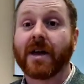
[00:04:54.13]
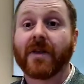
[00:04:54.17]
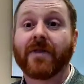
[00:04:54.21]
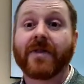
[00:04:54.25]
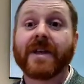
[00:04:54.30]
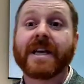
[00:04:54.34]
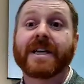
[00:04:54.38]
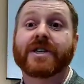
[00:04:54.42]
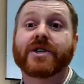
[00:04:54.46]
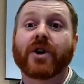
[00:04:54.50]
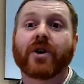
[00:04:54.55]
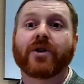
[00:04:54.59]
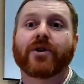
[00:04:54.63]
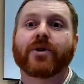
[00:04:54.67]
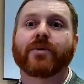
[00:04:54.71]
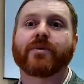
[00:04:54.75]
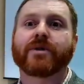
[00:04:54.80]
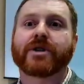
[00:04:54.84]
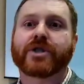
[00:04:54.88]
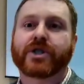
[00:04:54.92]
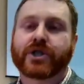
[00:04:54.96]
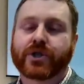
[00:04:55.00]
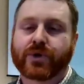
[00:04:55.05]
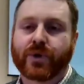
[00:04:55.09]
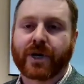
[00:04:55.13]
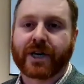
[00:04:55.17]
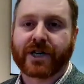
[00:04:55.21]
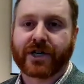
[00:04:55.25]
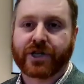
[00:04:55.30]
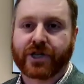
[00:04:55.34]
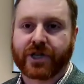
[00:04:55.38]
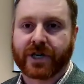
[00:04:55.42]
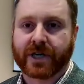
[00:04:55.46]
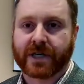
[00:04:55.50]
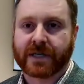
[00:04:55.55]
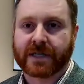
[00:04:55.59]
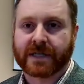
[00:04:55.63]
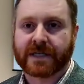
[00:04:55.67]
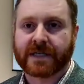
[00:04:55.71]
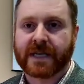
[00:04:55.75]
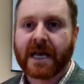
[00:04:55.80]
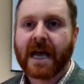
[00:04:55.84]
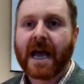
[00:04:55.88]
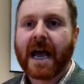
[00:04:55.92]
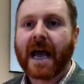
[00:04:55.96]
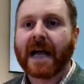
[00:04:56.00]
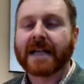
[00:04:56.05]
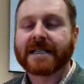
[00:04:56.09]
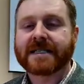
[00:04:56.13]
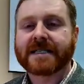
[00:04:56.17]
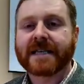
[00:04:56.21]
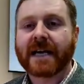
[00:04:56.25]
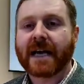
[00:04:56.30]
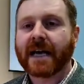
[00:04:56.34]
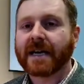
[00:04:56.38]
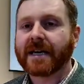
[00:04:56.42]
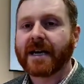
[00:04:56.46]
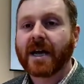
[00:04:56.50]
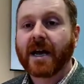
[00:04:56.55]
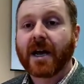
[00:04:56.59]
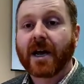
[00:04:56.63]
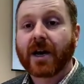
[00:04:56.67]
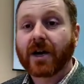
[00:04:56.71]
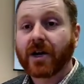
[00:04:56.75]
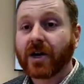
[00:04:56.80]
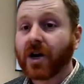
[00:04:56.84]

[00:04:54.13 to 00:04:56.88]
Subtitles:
these are the restrictions and said,